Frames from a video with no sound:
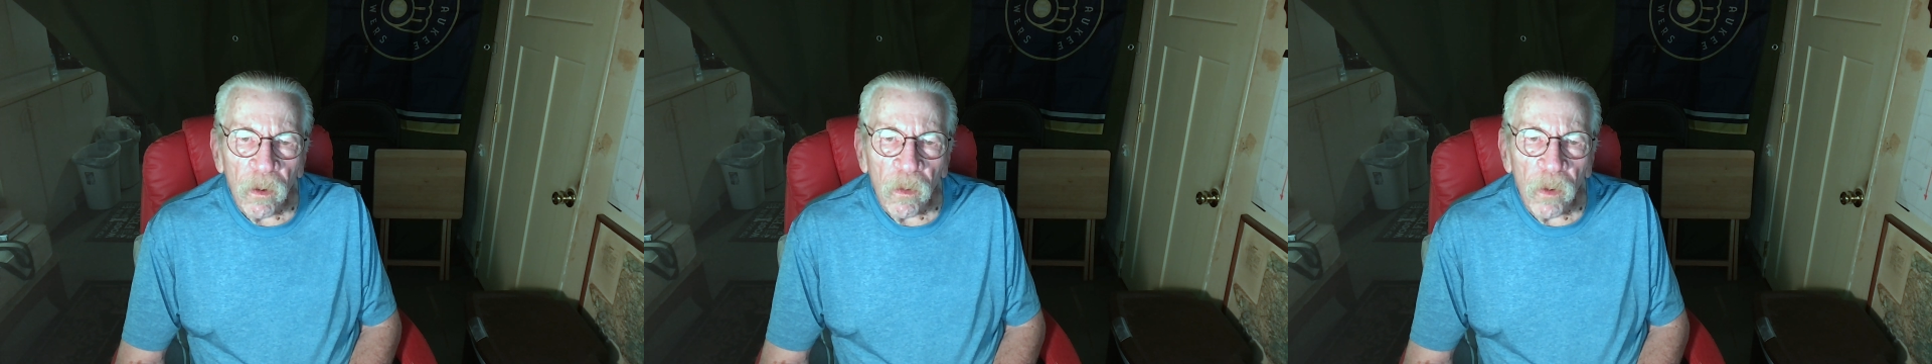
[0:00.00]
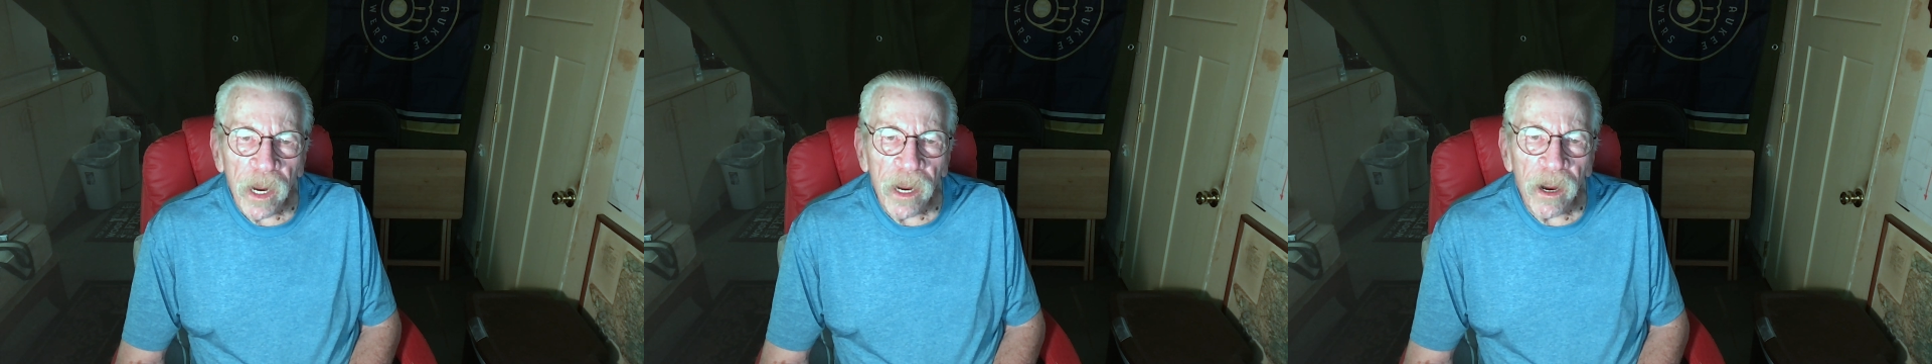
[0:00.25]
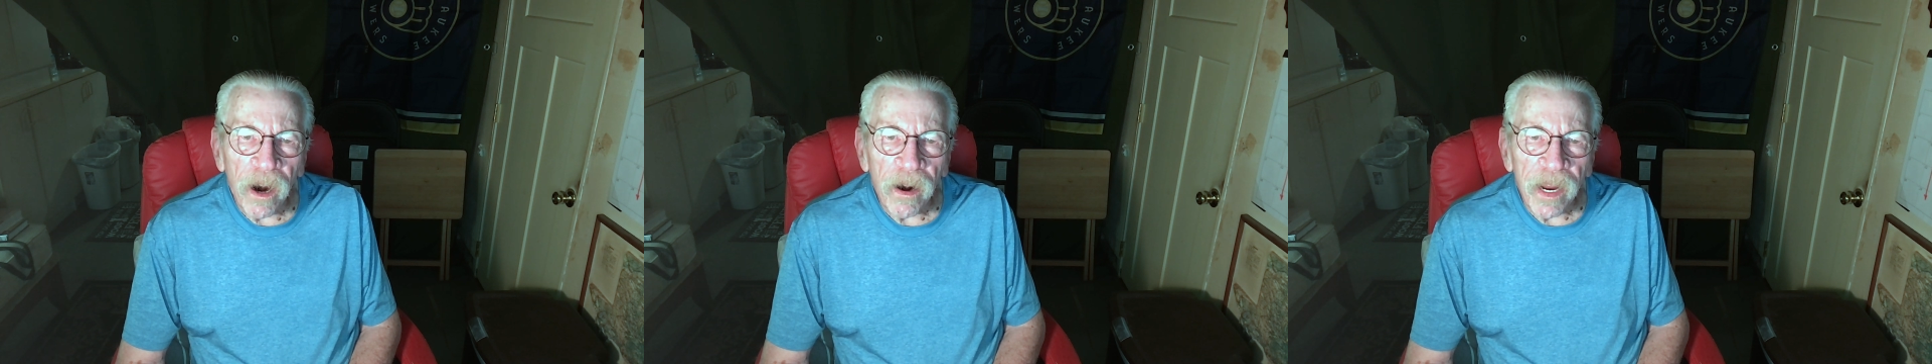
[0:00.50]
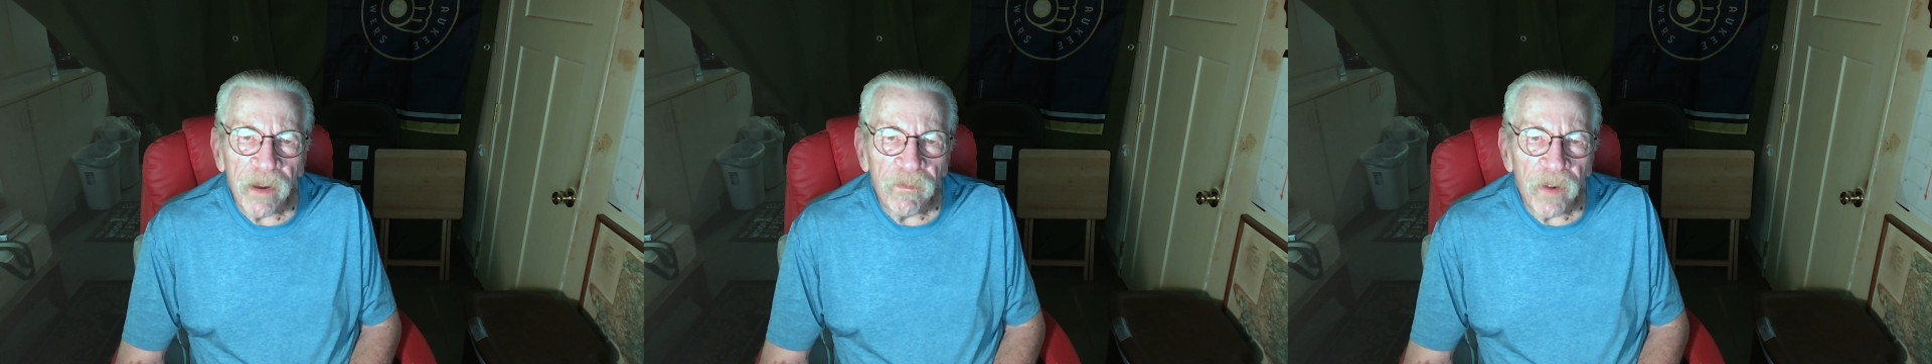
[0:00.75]
We are
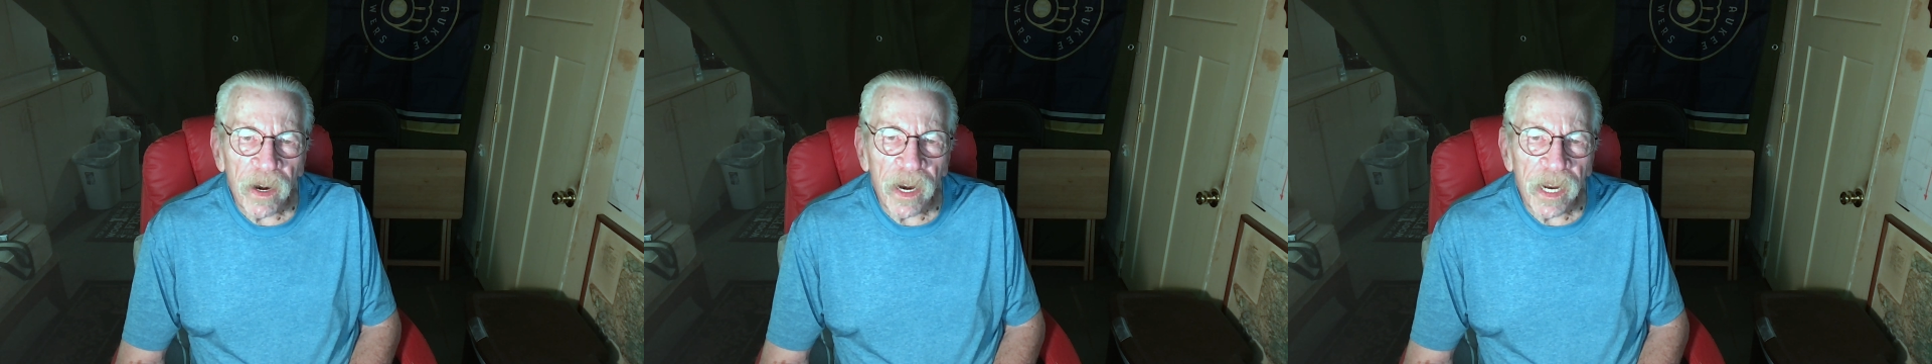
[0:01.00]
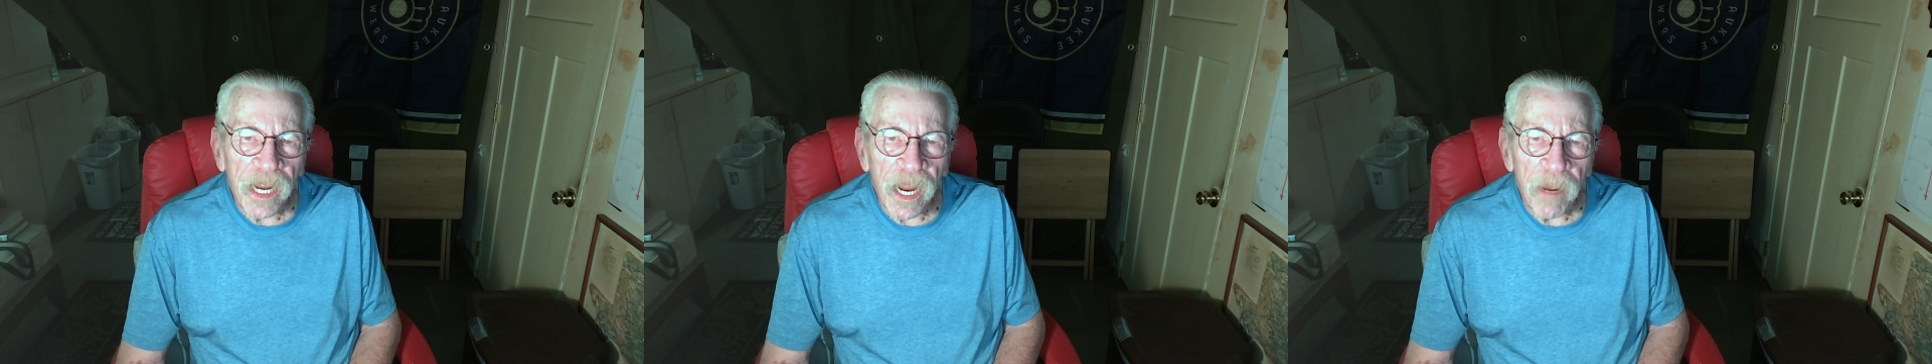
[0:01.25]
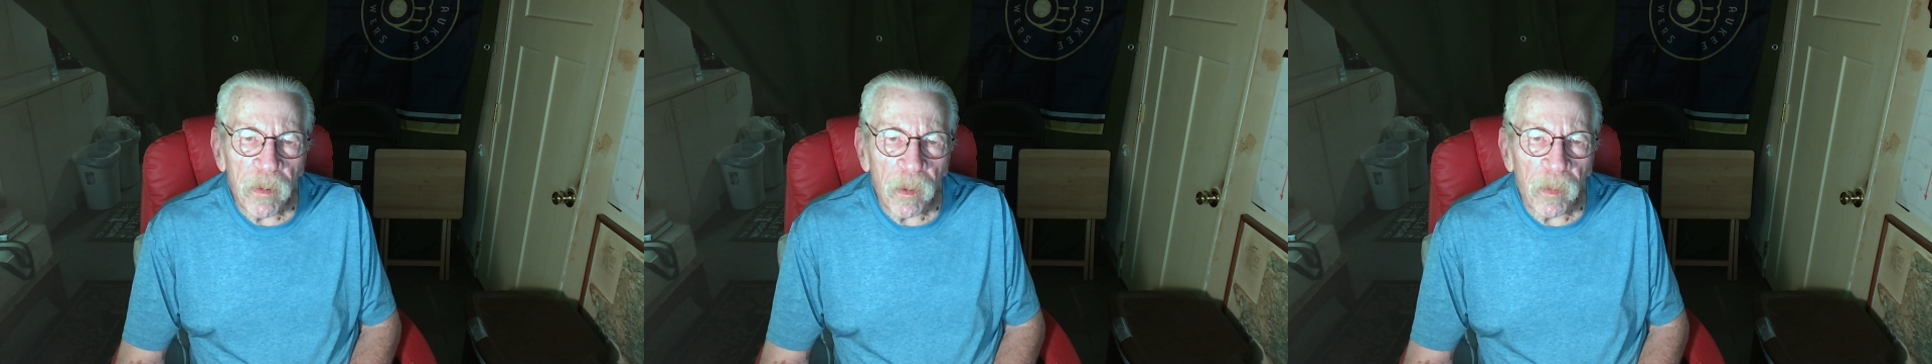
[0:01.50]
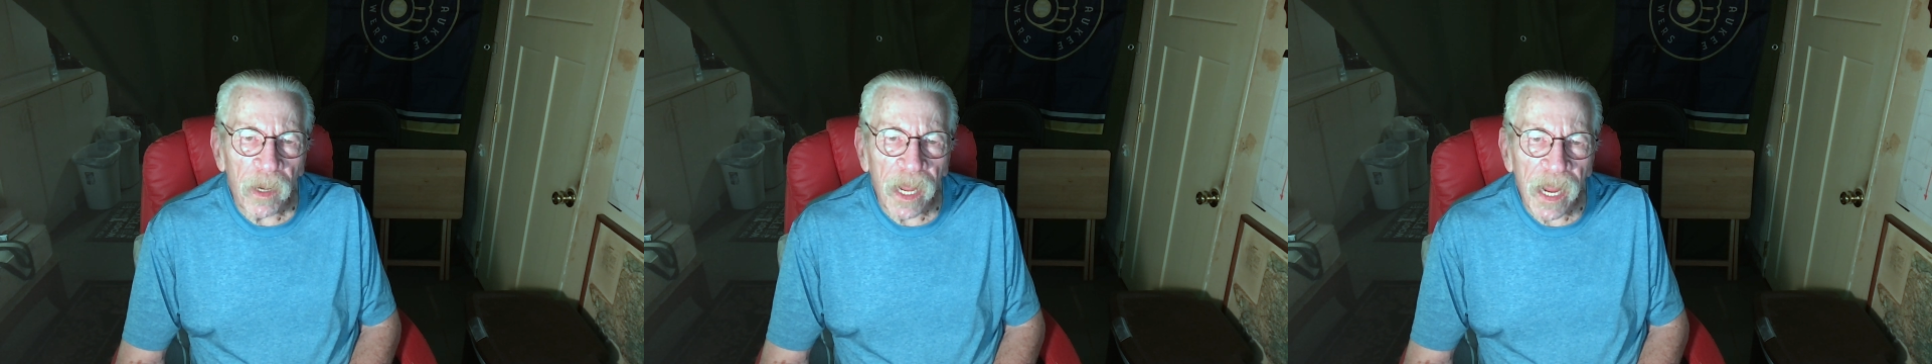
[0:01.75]
in very
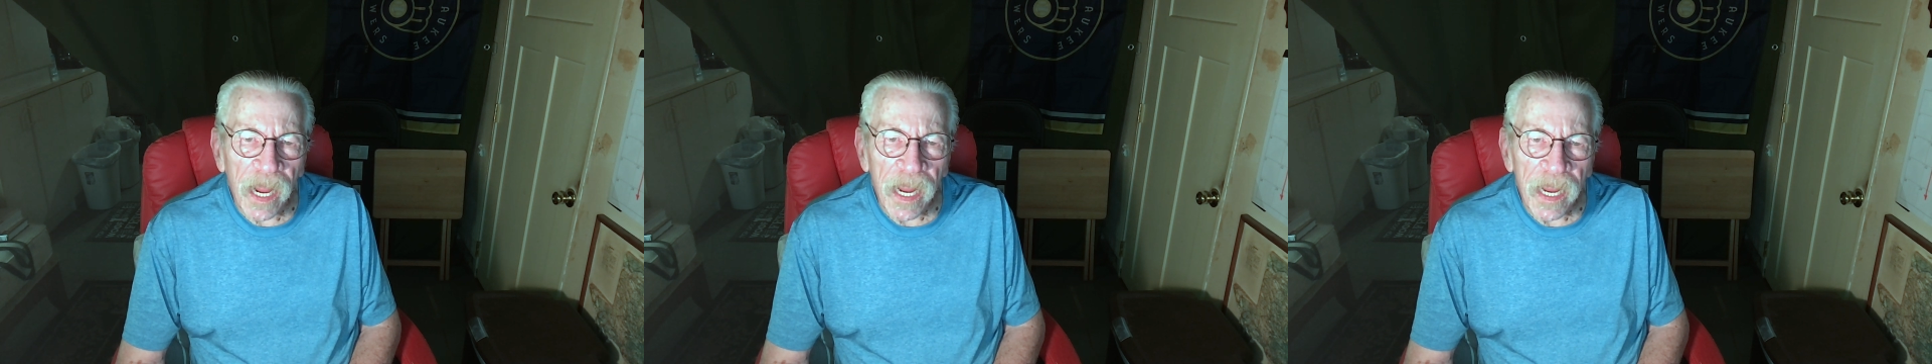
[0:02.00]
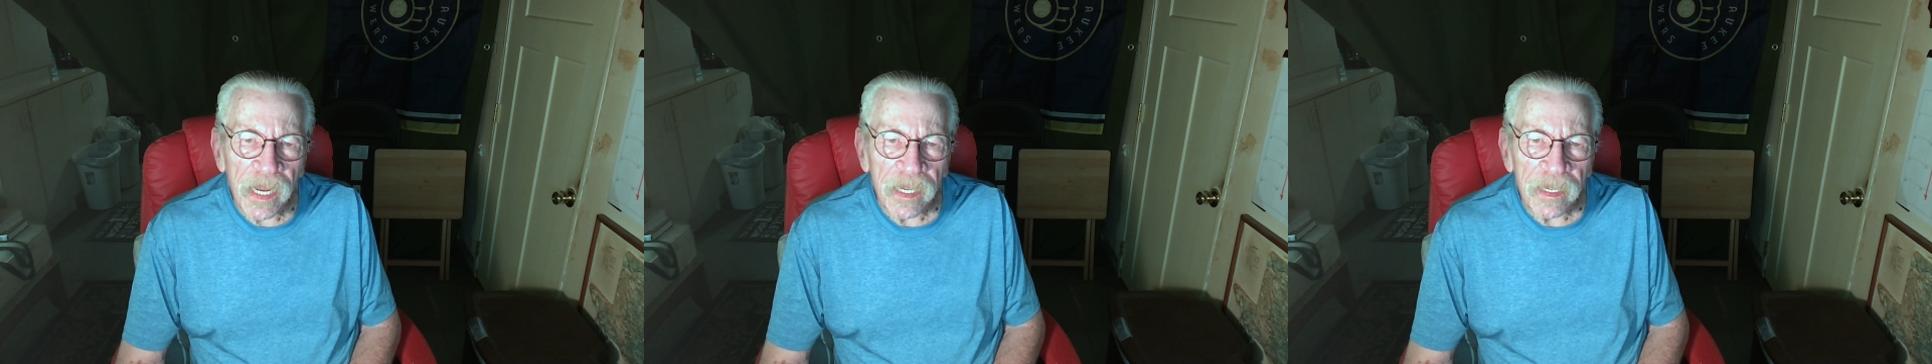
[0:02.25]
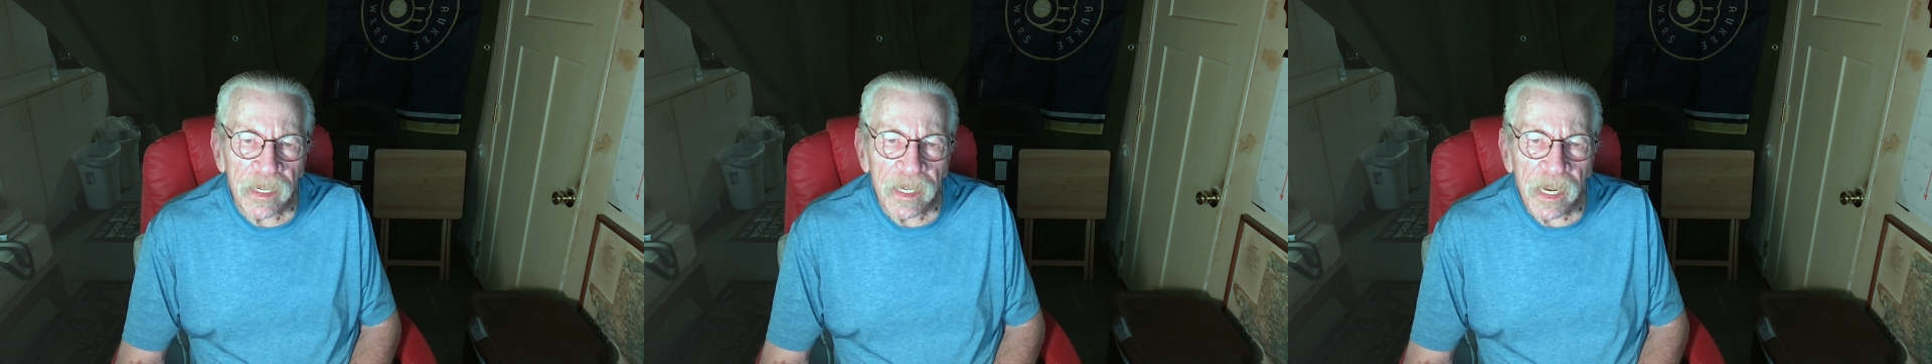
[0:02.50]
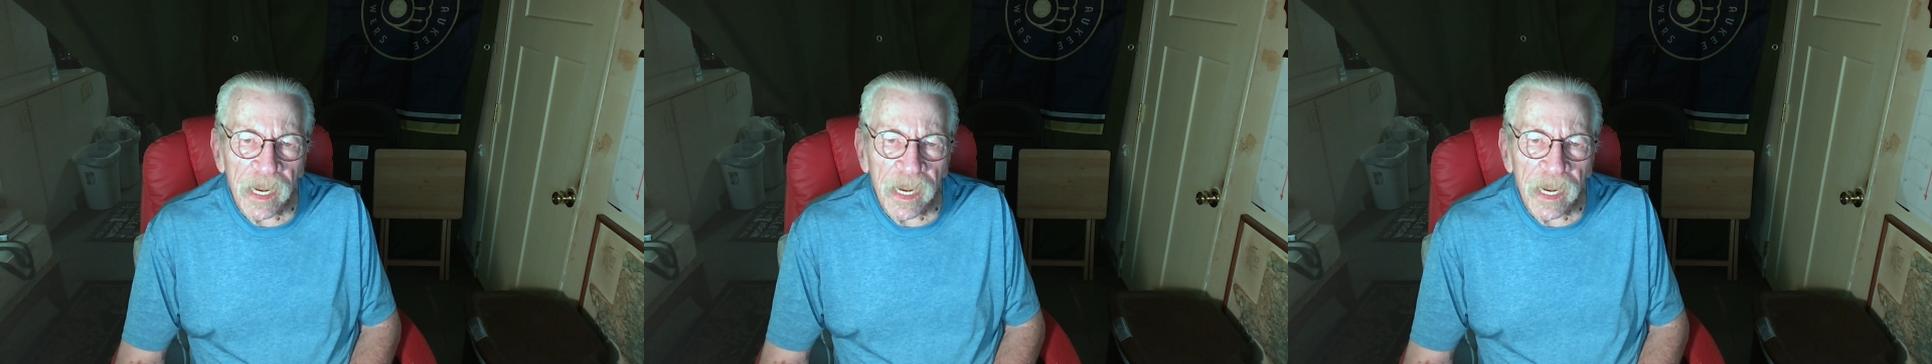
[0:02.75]
capable hands